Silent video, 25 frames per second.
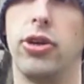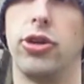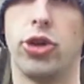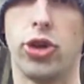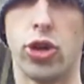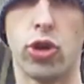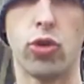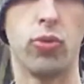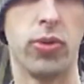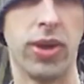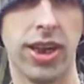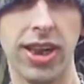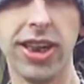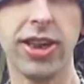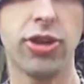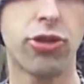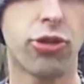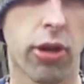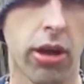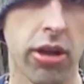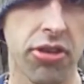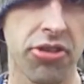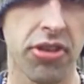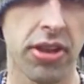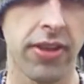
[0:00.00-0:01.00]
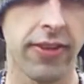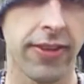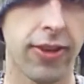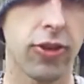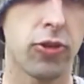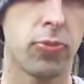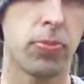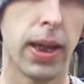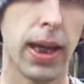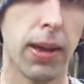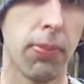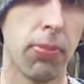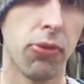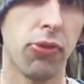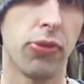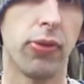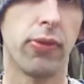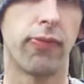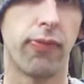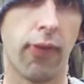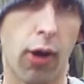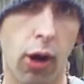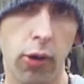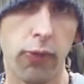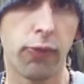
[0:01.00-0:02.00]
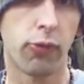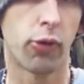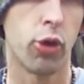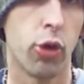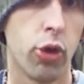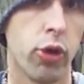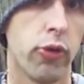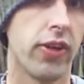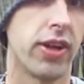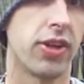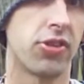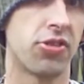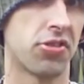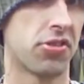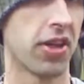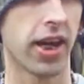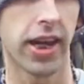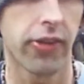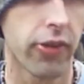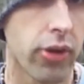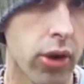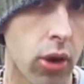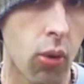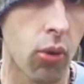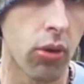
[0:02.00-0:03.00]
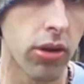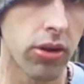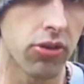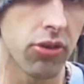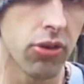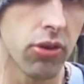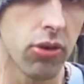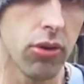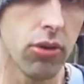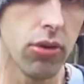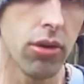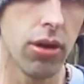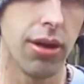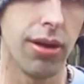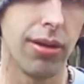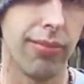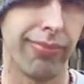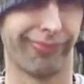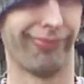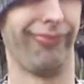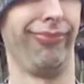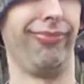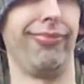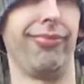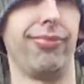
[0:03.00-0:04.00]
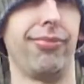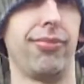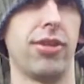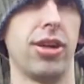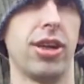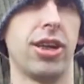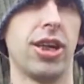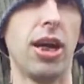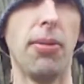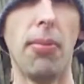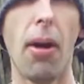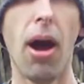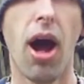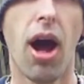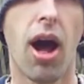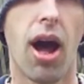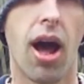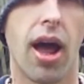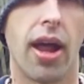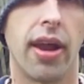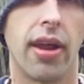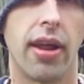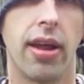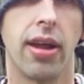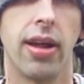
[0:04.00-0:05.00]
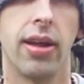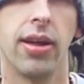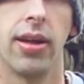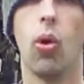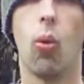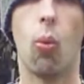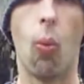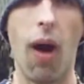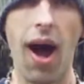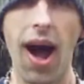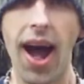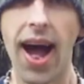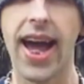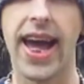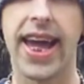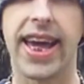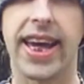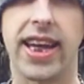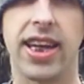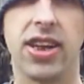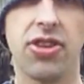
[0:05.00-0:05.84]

You're really trusting these people to vote for who they say they're going to? Come on! Why?